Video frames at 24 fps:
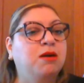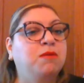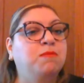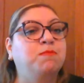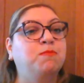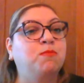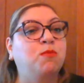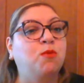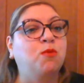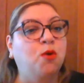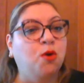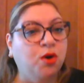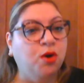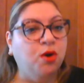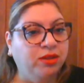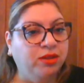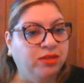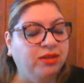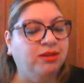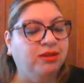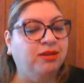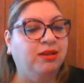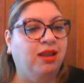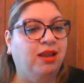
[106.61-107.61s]
more
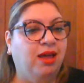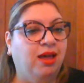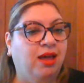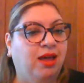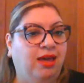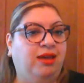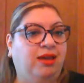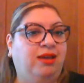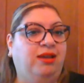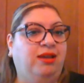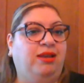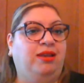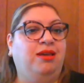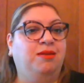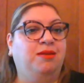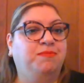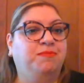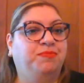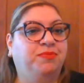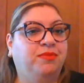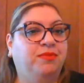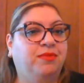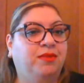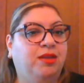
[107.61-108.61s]
than likely
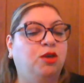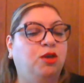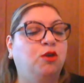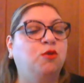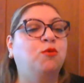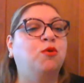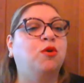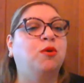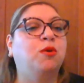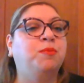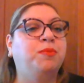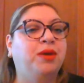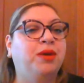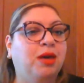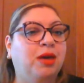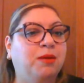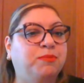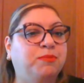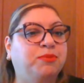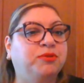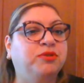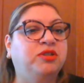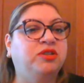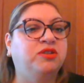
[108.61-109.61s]
you will be
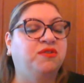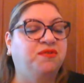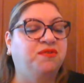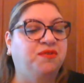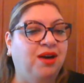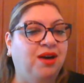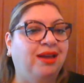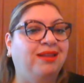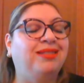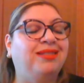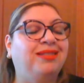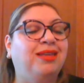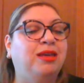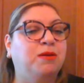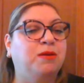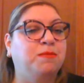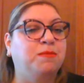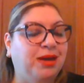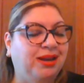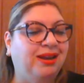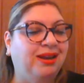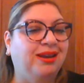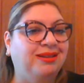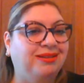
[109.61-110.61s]
able to find the
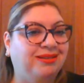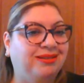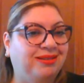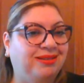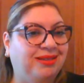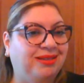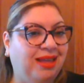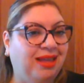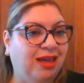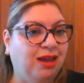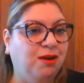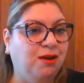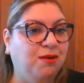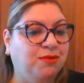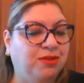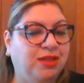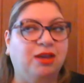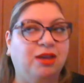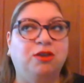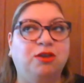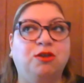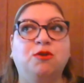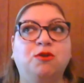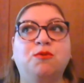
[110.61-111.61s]
amenities there
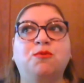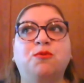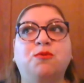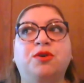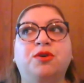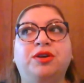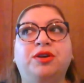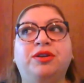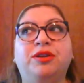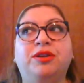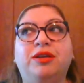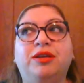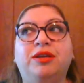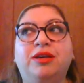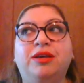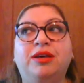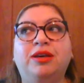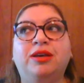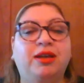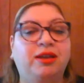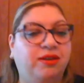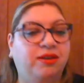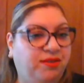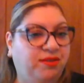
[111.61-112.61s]
that you would
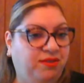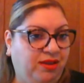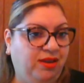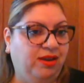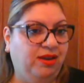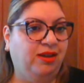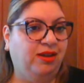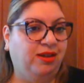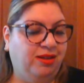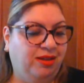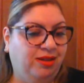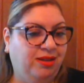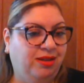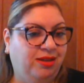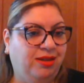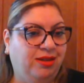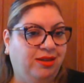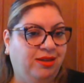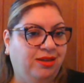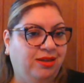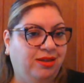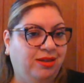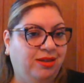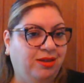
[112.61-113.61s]
in a city.
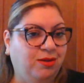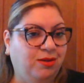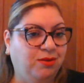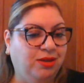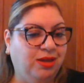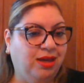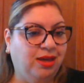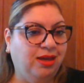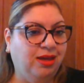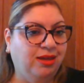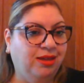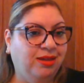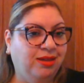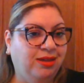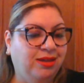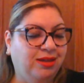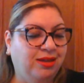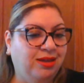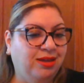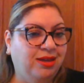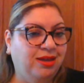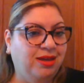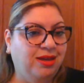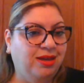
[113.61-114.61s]
Okay.
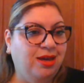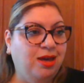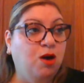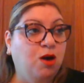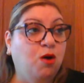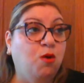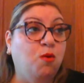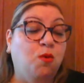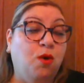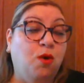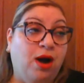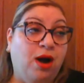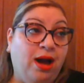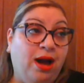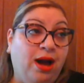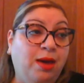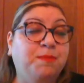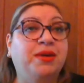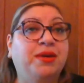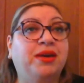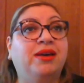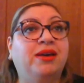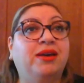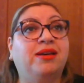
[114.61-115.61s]
Why?
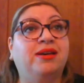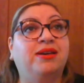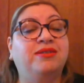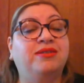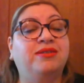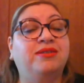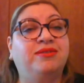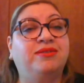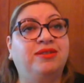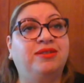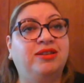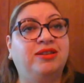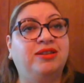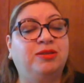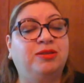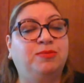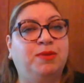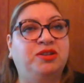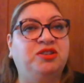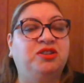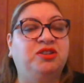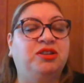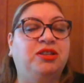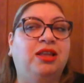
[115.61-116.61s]
Because
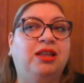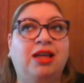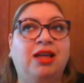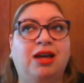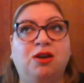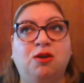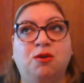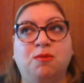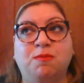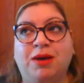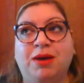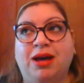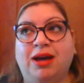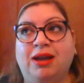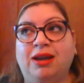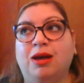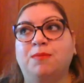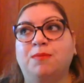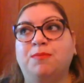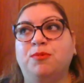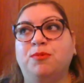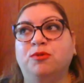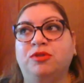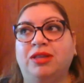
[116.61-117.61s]
especially La Romana,
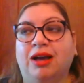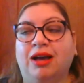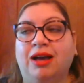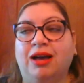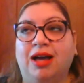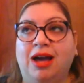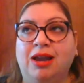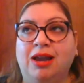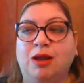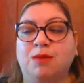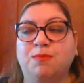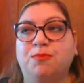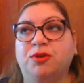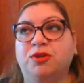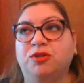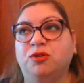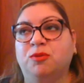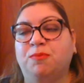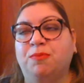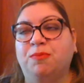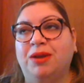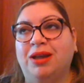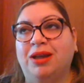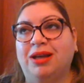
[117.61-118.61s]
Punta Cana,
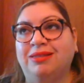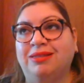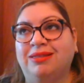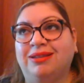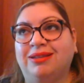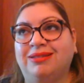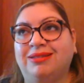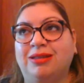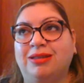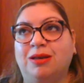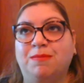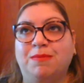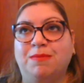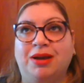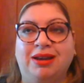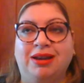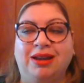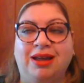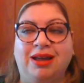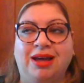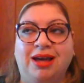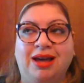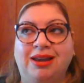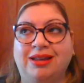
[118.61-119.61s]
Puerto Plata,
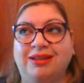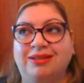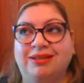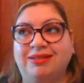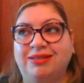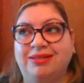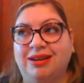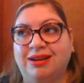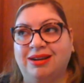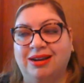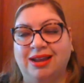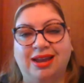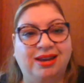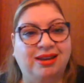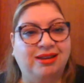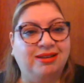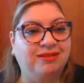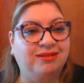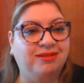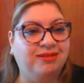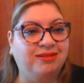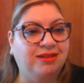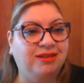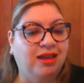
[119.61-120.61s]
Samaná, Las
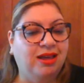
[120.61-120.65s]
Terrenas,